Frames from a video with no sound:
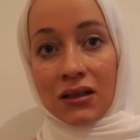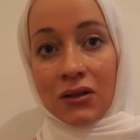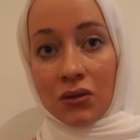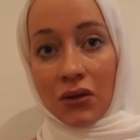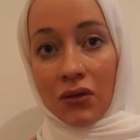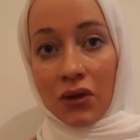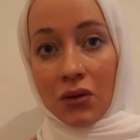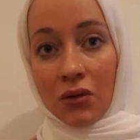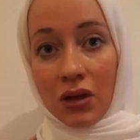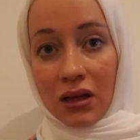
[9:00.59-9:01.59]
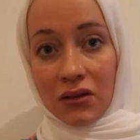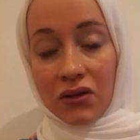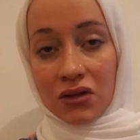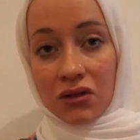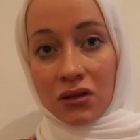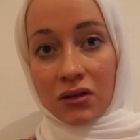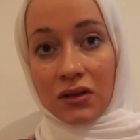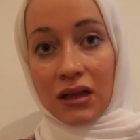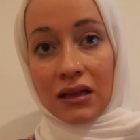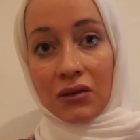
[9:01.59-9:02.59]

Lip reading: to a few individuals and